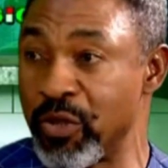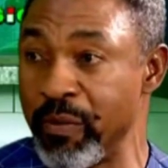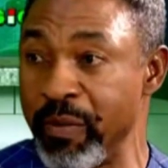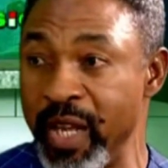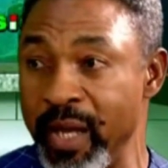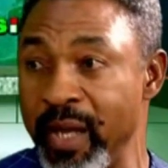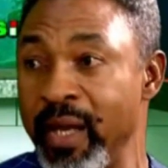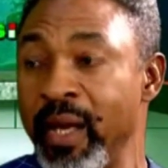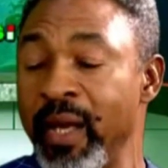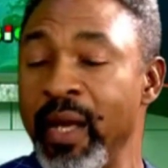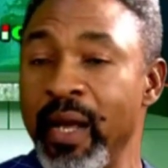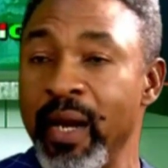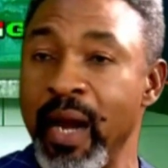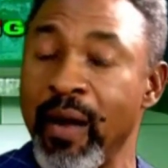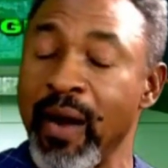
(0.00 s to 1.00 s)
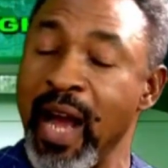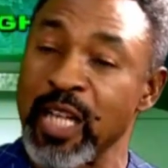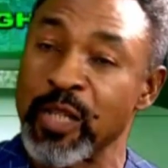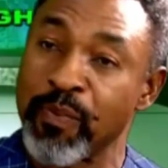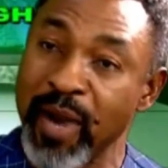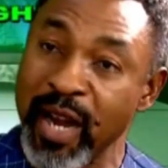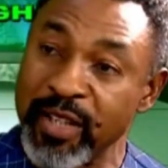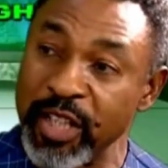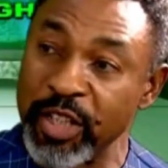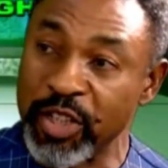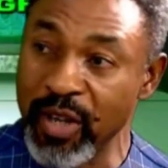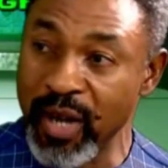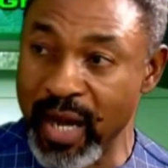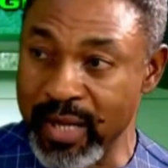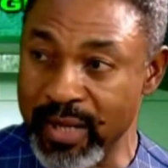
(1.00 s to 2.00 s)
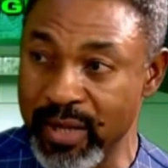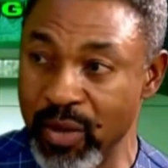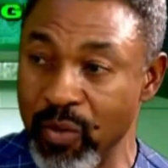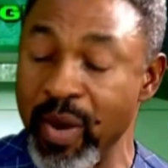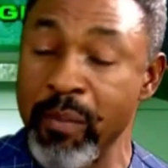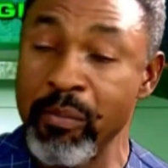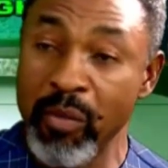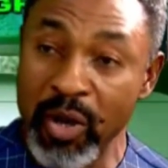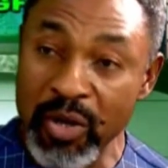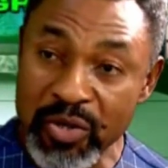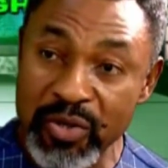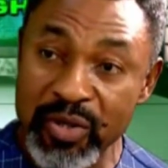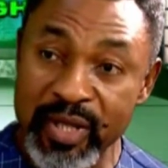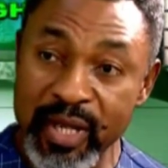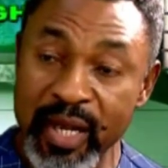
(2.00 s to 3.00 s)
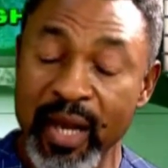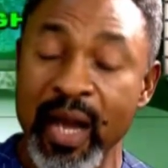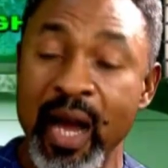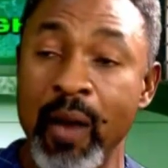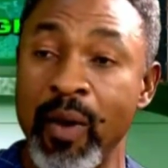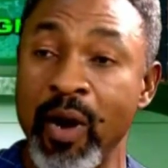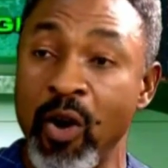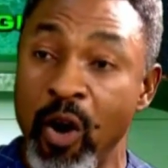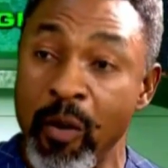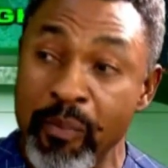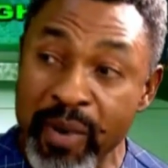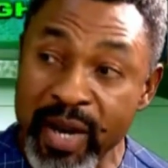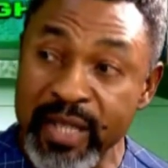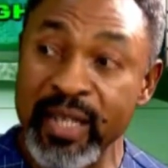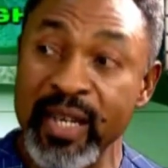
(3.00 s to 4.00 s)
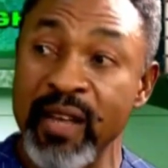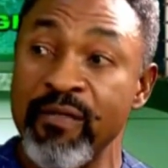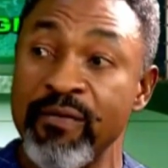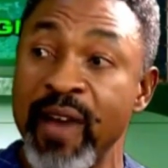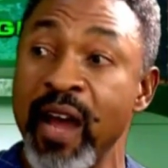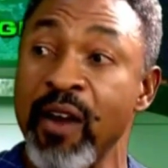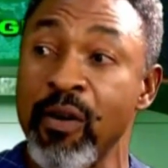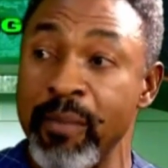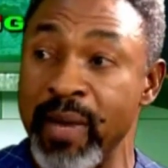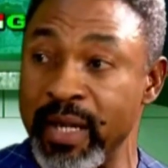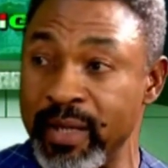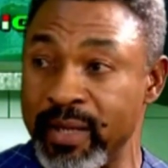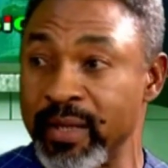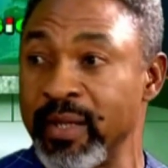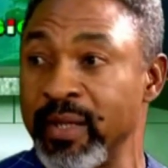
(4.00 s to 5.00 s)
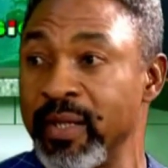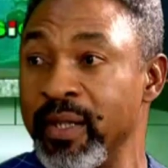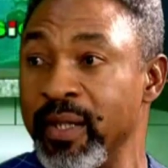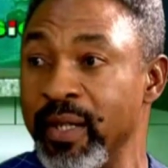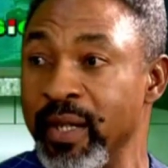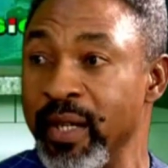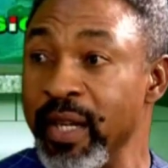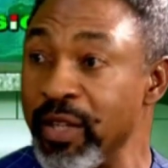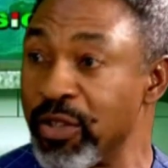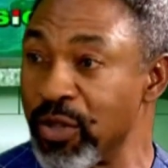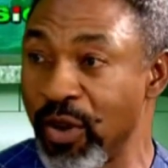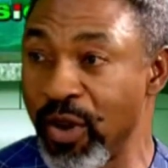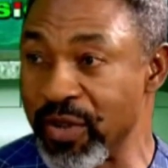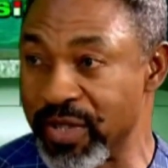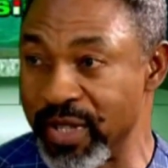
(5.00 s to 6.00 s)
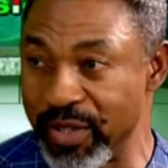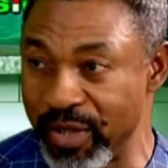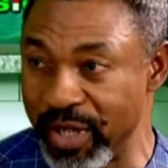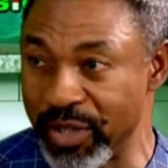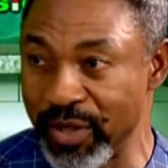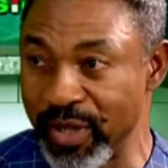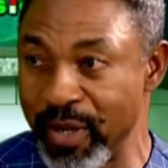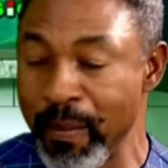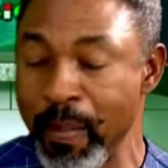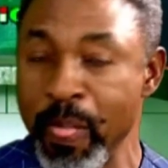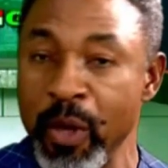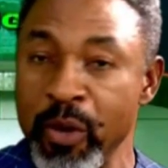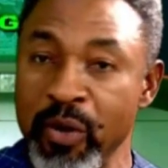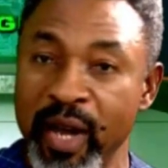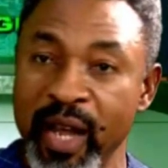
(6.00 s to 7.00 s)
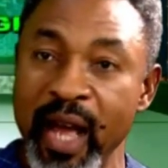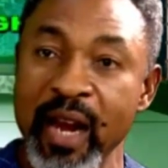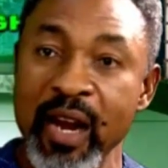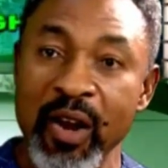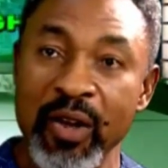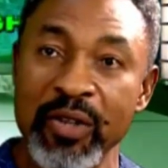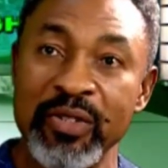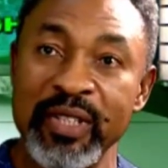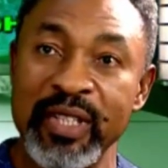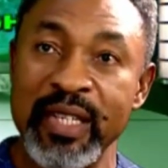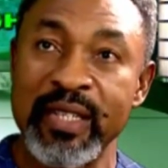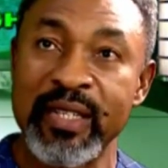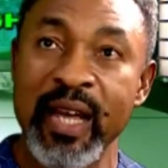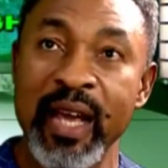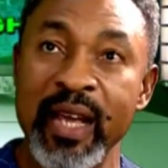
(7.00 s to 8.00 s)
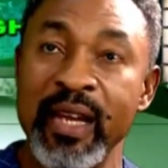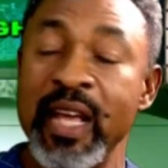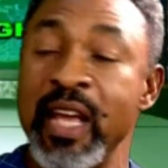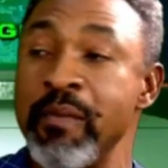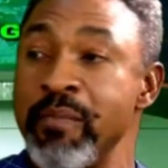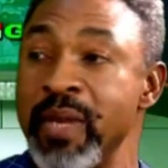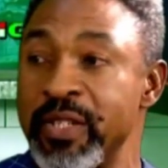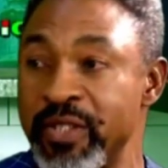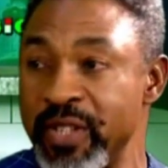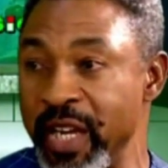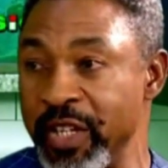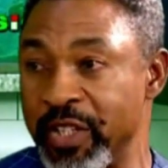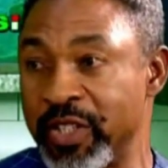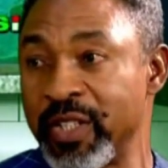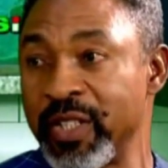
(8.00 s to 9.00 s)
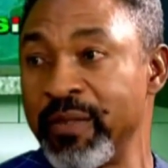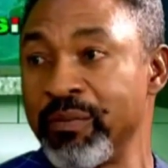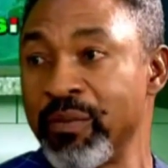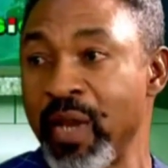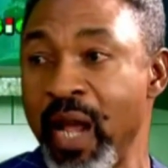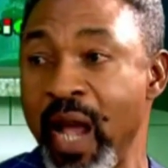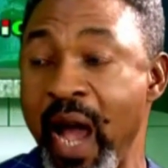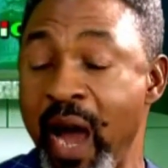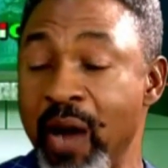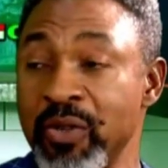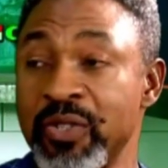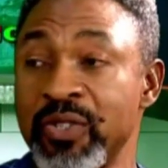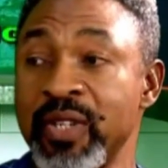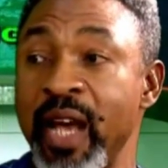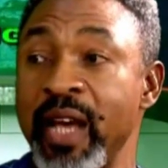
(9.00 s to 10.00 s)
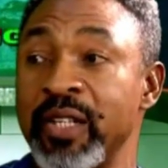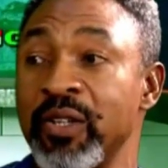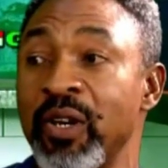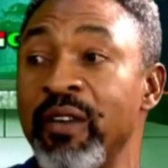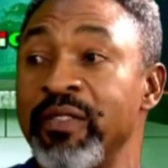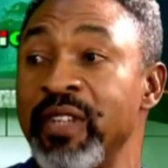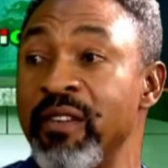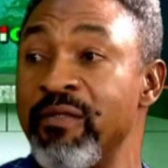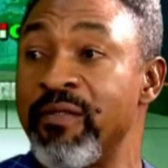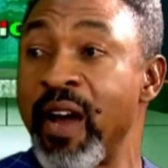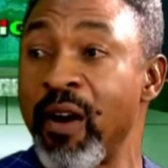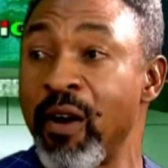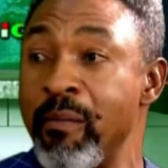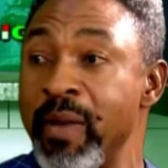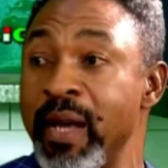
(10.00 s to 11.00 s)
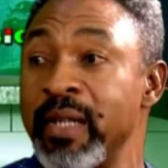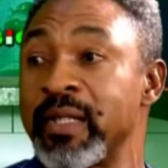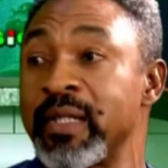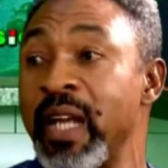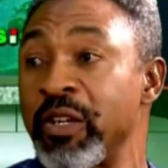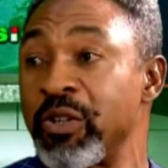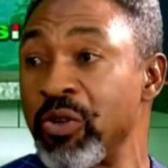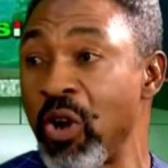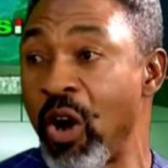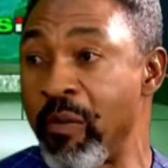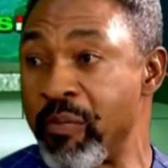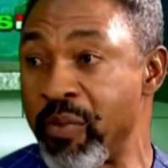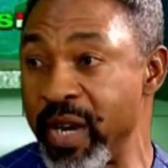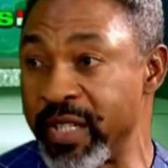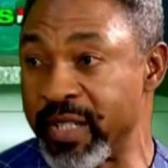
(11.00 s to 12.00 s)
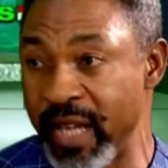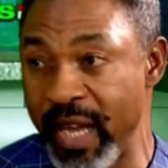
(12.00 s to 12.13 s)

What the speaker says: to me. Now, as practitioners, we must take our operating environment into consideration. You cannot design a message outside of the environment that you operate